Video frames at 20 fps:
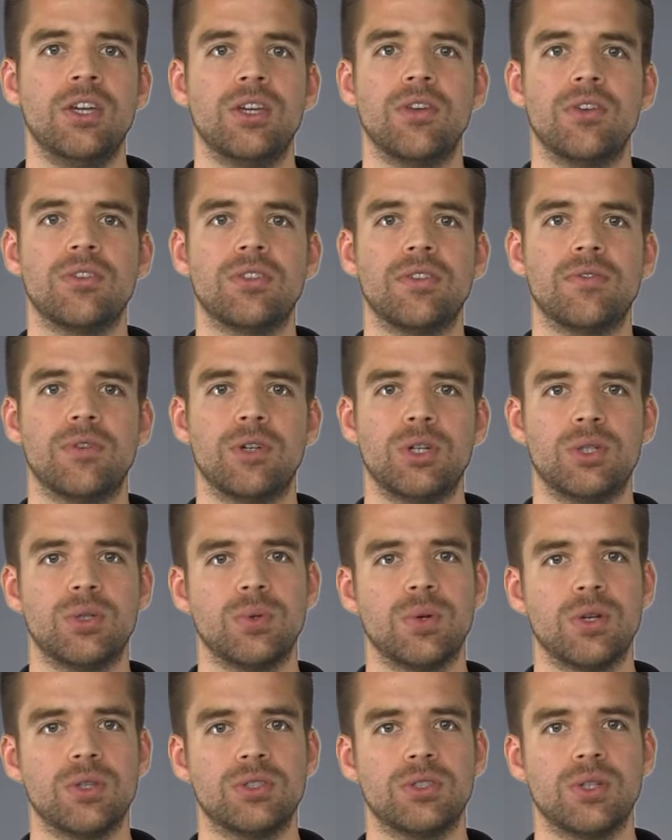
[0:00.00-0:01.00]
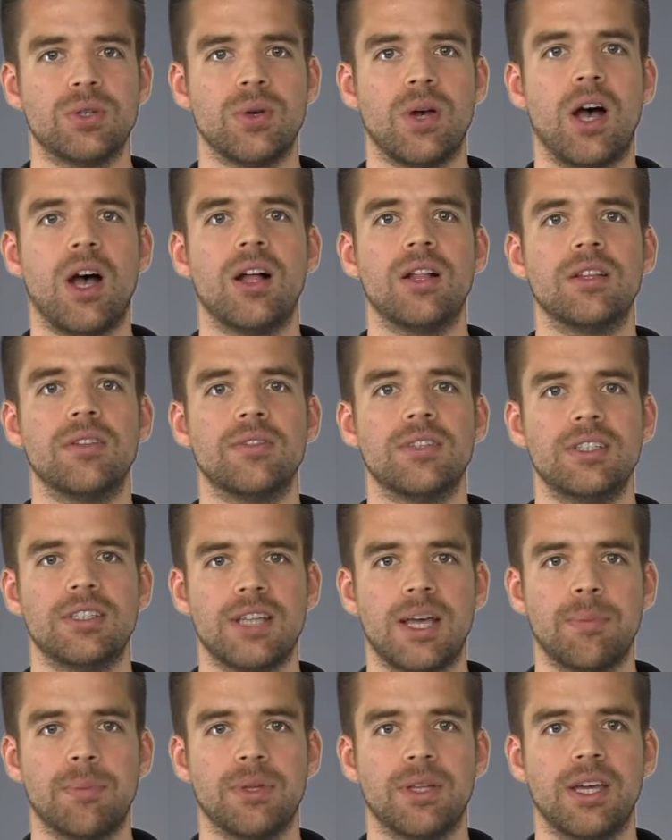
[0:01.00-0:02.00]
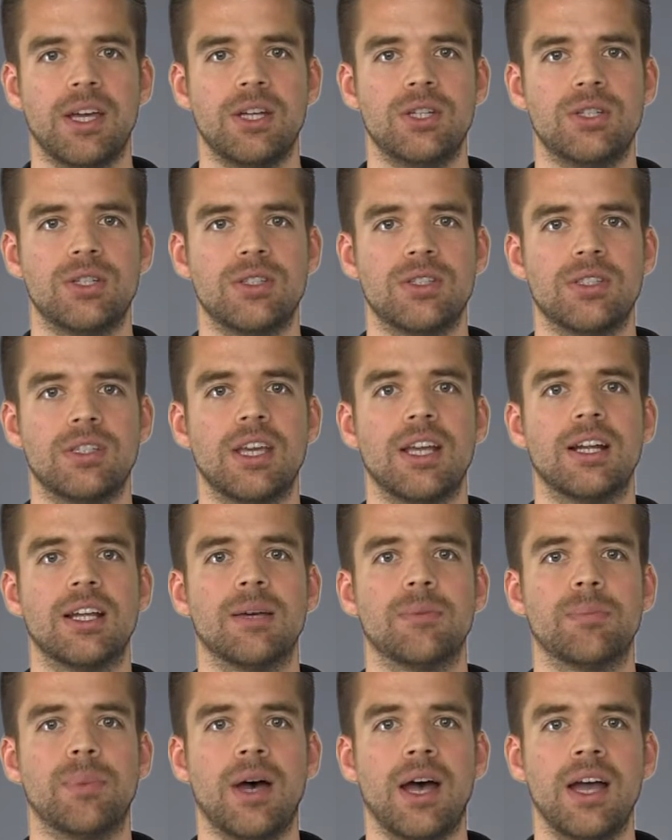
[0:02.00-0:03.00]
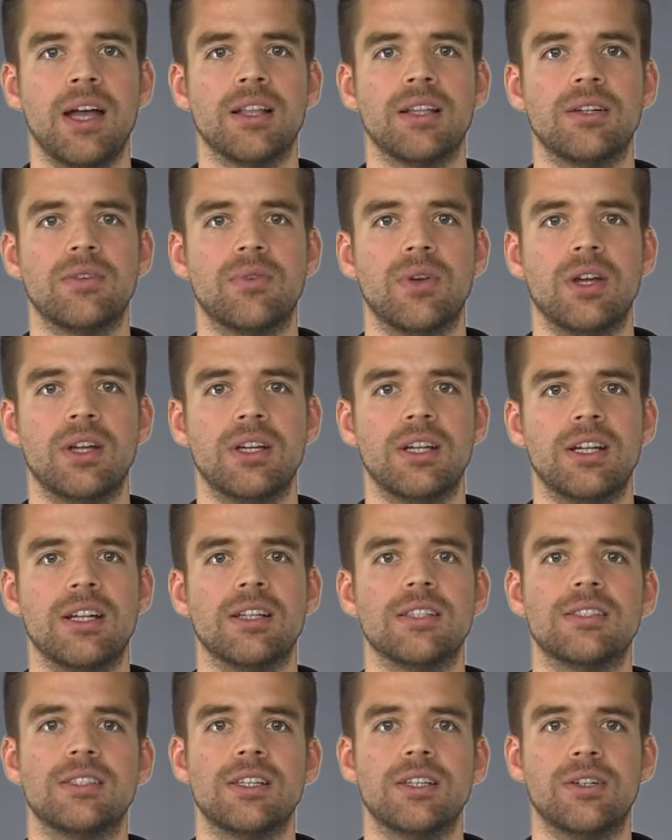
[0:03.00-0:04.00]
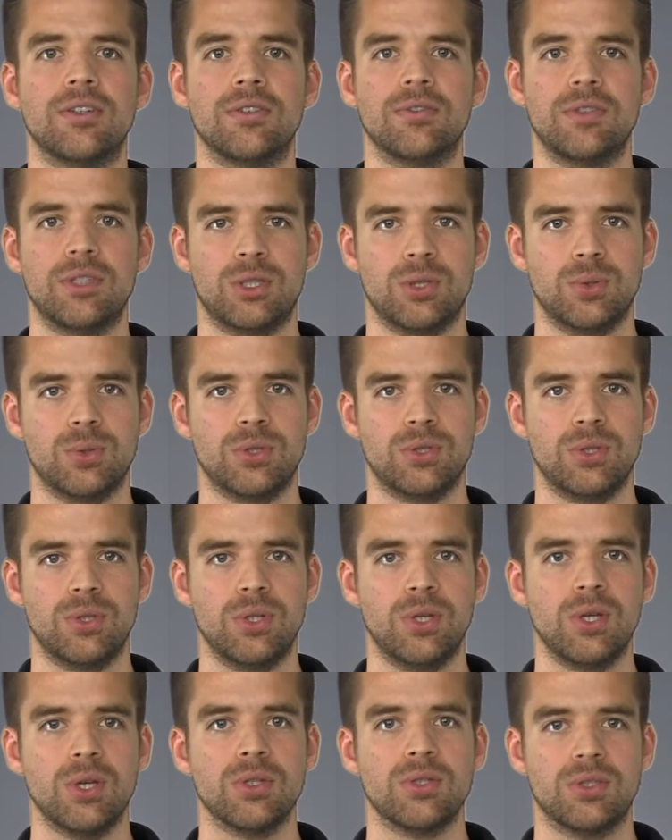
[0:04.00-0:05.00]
Using Virtuoso, all of these applications can compile and run in a single Visual Studio